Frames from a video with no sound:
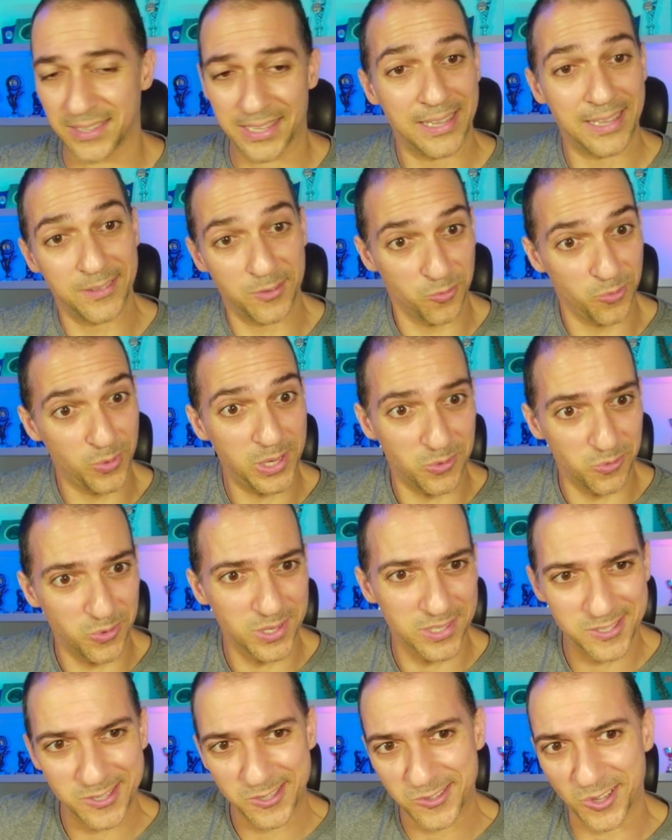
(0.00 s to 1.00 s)
and we will
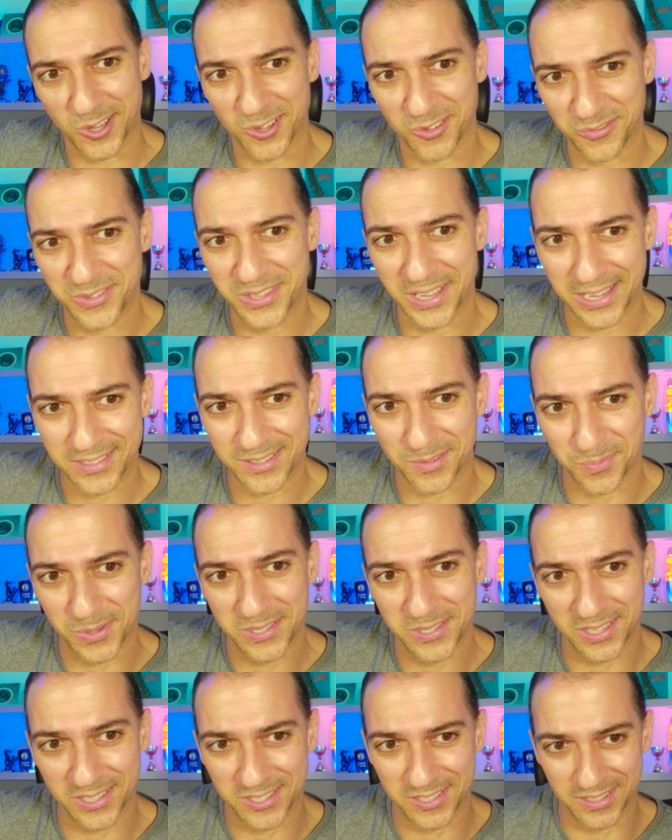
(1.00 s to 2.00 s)
solve that
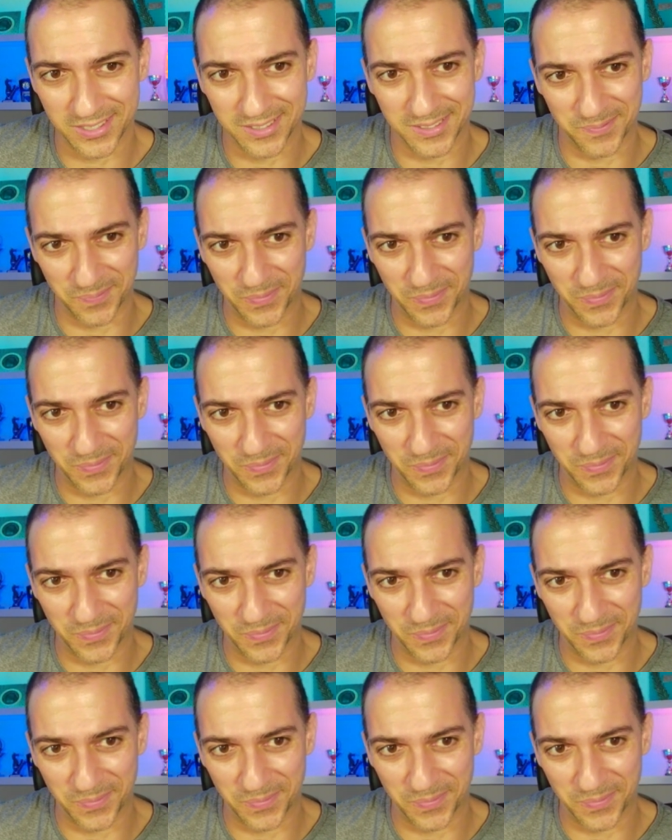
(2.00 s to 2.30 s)
position